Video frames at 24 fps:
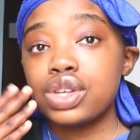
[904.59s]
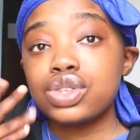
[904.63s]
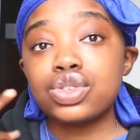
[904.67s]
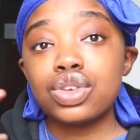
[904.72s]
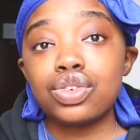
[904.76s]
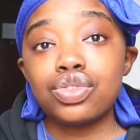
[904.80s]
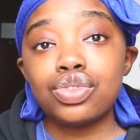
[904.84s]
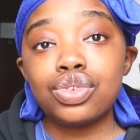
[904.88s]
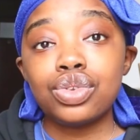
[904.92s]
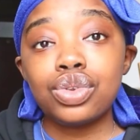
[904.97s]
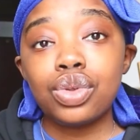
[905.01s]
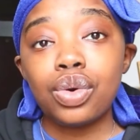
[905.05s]
So
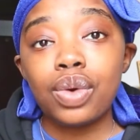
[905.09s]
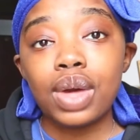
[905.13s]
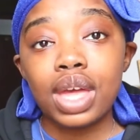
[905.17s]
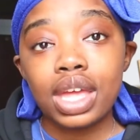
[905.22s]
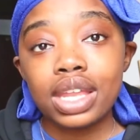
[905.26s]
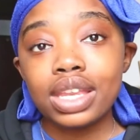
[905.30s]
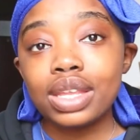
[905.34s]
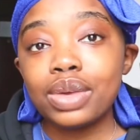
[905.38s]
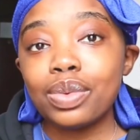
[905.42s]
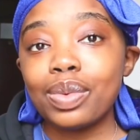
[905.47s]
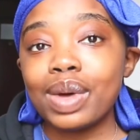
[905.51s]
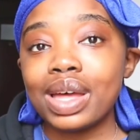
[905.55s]
if you know
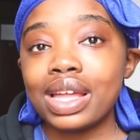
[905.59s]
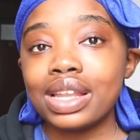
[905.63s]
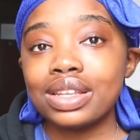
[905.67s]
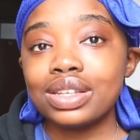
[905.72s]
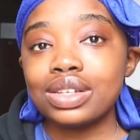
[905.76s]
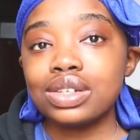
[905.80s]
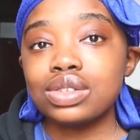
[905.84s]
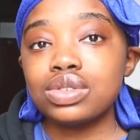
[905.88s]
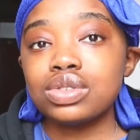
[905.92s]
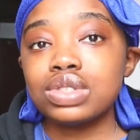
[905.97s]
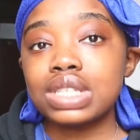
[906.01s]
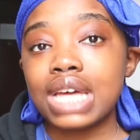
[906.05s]

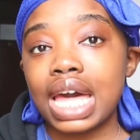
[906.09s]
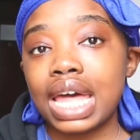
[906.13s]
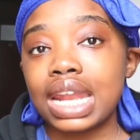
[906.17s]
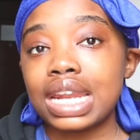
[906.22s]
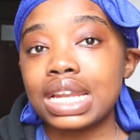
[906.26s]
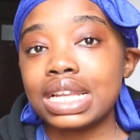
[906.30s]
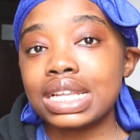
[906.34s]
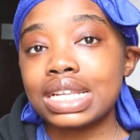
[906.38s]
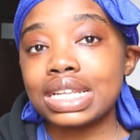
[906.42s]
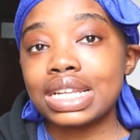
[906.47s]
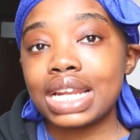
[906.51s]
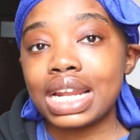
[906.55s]
anyone who's
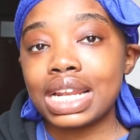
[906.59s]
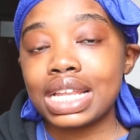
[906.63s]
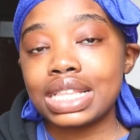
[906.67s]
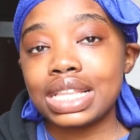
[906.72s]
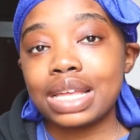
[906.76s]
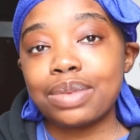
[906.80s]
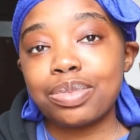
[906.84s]
currently running